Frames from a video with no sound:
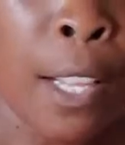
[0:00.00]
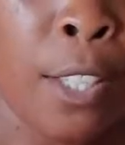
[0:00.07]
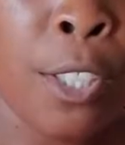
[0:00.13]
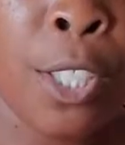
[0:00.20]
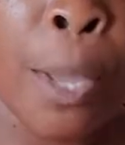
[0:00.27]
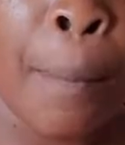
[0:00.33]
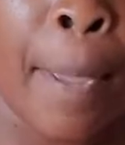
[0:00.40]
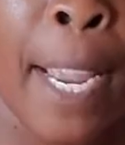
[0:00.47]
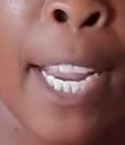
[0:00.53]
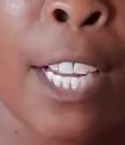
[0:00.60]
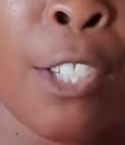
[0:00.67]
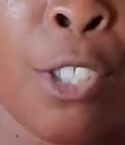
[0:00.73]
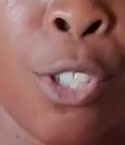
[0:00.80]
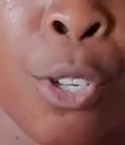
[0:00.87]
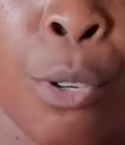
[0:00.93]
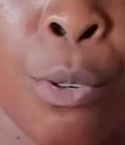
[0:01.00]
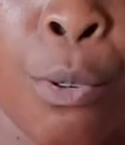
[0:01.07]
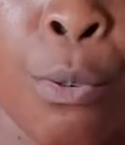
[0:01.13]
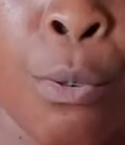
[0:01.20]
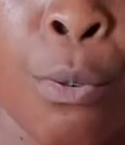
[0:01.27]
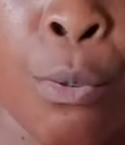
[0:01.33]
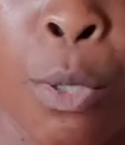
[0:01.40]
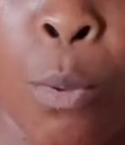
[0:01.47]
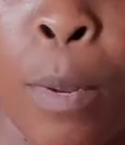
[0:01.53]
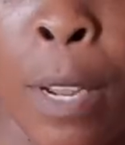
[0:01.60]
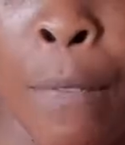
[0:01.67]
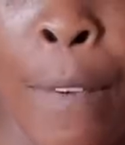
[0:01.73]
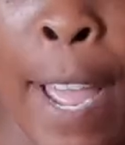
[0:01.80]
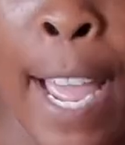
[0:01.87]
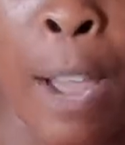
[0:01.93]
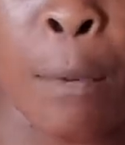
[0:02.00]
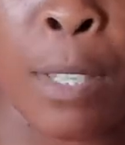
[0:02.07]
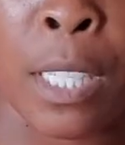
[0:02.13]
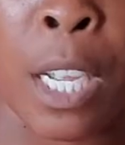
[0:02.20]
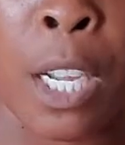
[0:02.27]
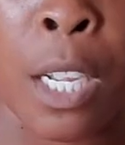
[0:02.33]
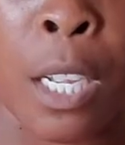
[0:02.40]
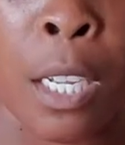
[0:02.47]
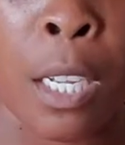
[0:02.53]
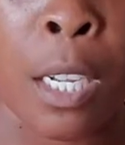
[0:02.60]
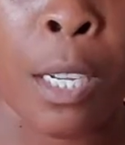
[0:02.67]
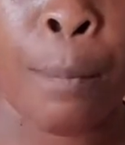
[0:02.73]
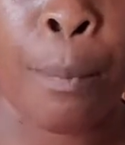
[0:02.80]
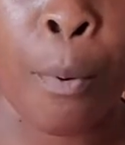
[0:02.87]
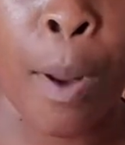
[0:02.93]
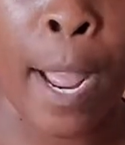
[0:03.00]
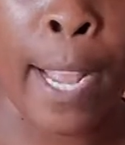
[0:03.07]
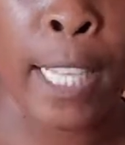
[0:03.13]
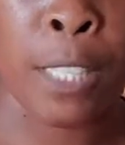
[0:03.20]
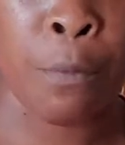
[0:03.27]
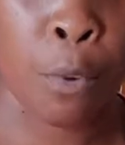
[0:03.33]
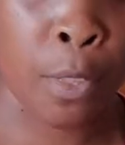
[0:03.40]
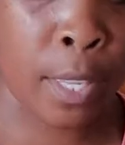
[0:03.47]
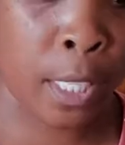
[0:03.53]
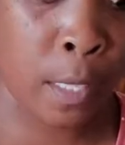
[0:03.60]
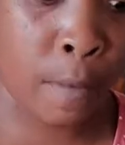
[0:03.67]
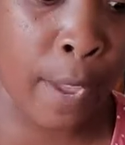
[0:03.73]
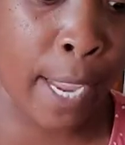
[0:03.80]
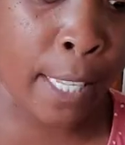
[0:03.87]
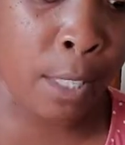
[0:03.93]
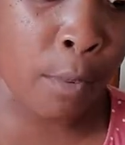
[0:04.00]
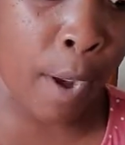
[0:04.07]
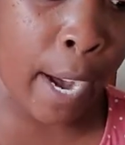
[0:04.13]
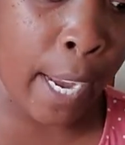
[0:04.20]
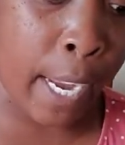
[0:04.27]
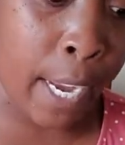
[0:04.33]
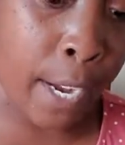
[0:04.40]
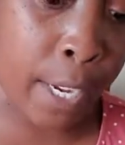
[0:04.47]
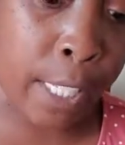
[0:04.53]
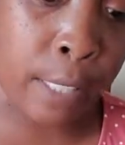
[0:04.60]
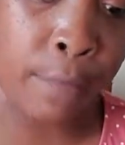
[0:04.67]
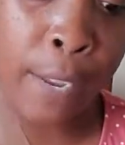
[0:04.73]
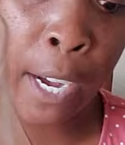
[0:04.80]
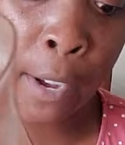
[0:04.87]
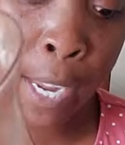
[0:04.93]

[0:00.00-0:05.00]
to me, $2.25 was a good price for this vase right here. It's very